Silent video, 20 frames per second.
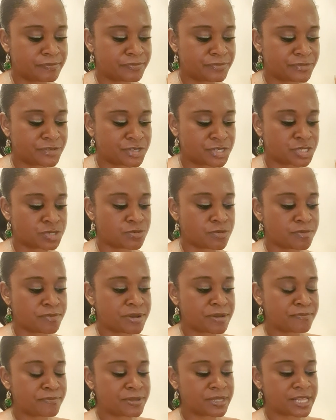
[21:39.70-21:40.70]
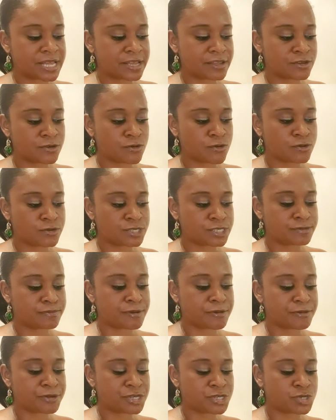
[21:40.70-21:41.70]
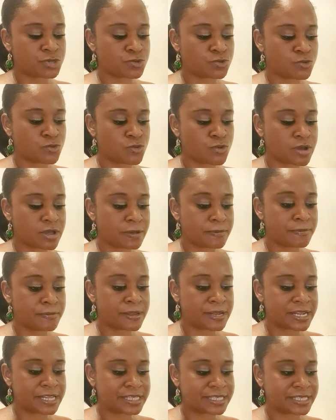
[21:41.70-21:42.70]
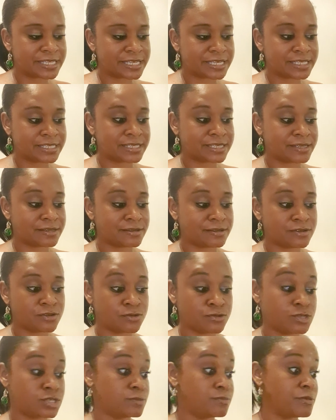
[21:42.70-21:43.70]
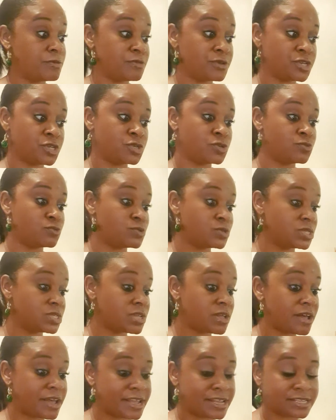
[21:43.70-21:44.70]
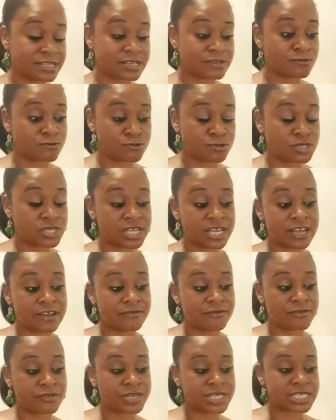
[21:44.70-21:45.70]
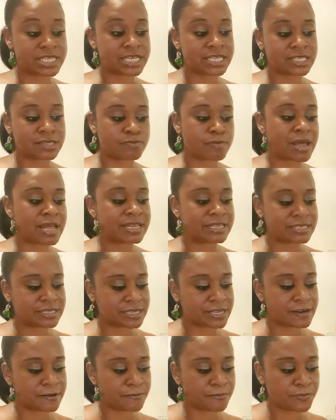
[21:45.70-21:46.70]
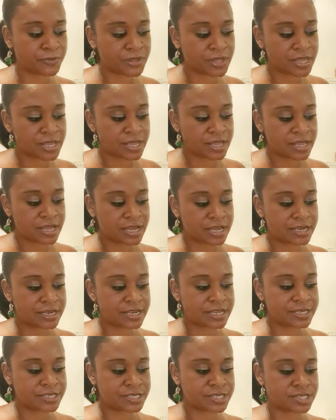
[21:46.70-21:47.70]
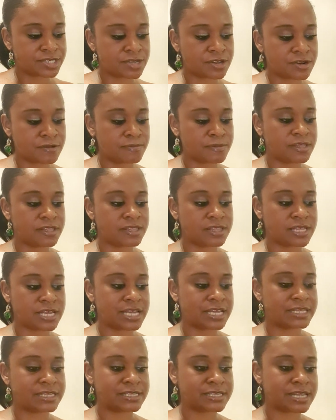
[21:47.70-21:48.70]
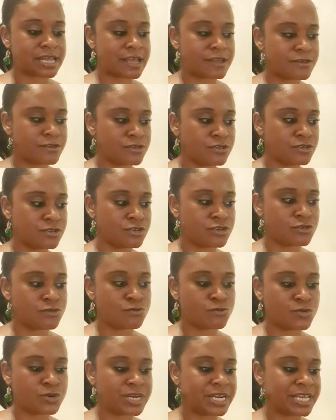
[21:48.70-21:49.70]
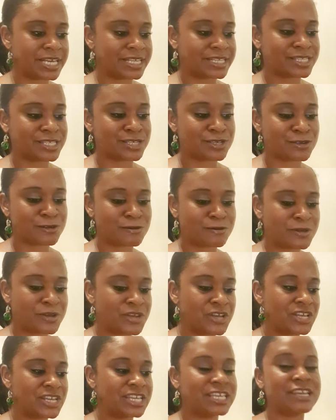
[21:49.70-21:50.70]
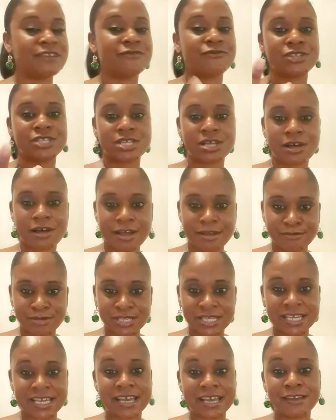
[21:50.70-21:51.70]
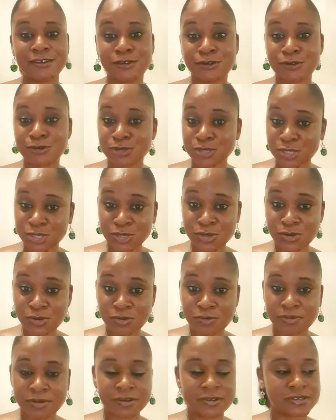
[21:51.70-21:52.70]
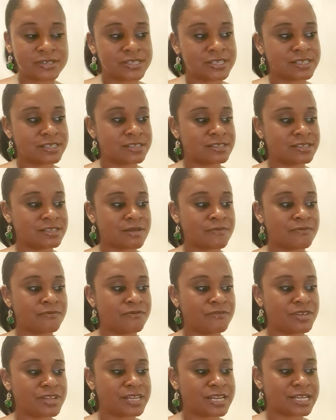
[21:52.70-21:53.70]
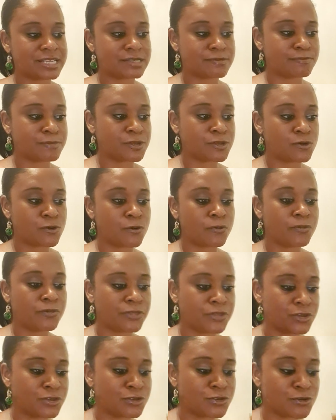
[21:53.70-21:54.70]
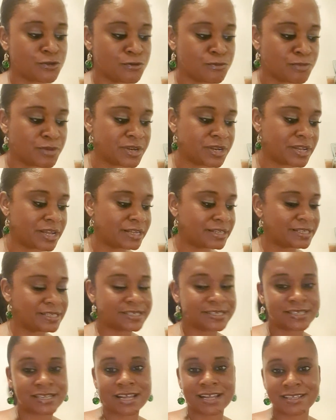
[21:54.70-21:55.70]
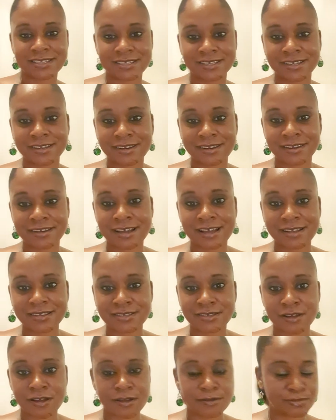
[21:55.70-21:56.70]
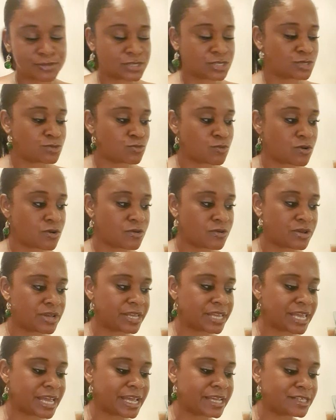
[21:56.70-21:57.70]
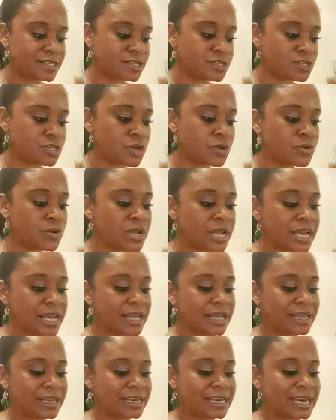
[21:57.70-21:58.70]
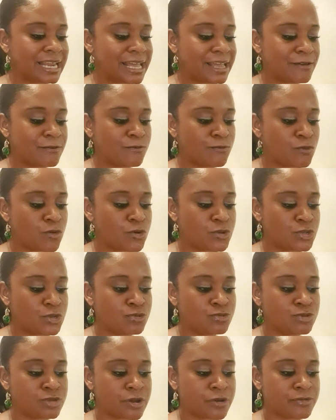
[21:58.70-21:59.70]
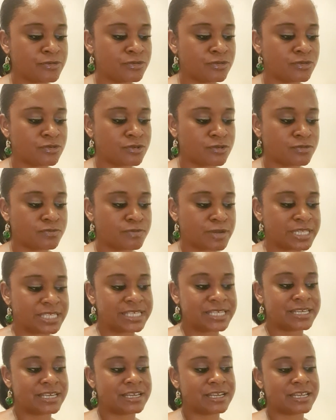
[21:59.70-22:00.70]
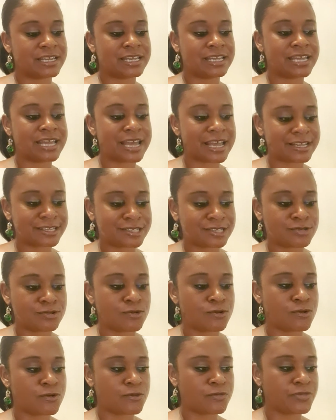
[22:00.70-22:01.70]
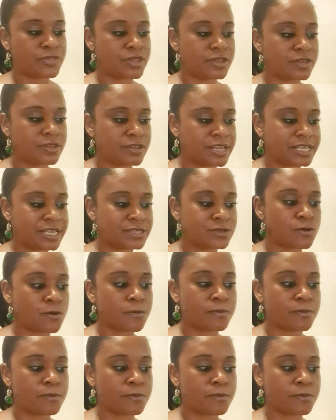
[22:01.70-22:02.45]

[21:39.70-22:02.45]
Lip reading: just remember that your spiritual abilities, your spiritual side altogether is expanding. And there's just going to be things that you will need to give time to get used to, because this is something that's beyond the human understanding at times as well. Okay, so don't let what you don't particularly get or is not